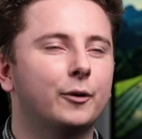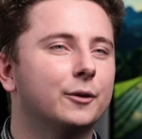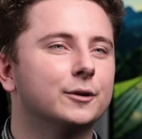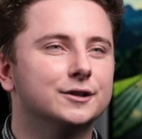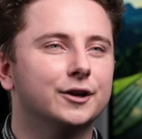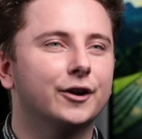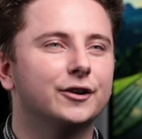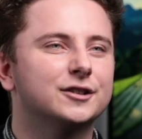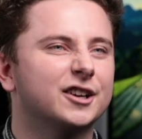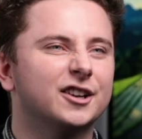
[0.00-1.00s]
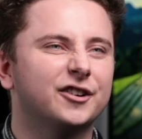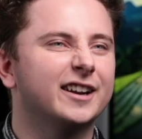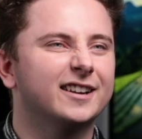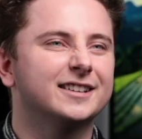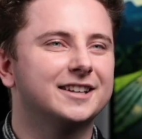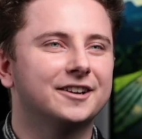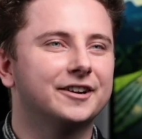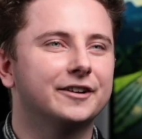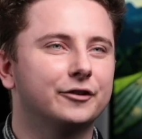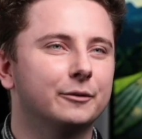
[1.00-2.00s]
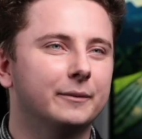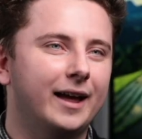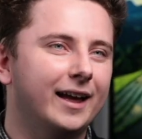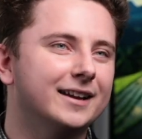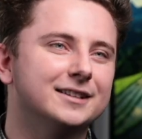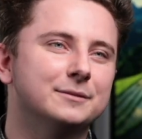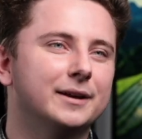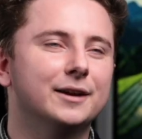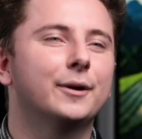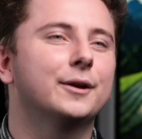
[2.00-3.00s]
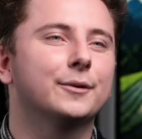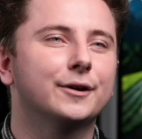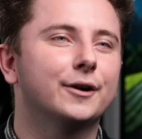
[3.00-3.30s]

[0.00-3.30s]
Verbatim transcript: where you want to go, so you can create an itinerary from A to B where you want to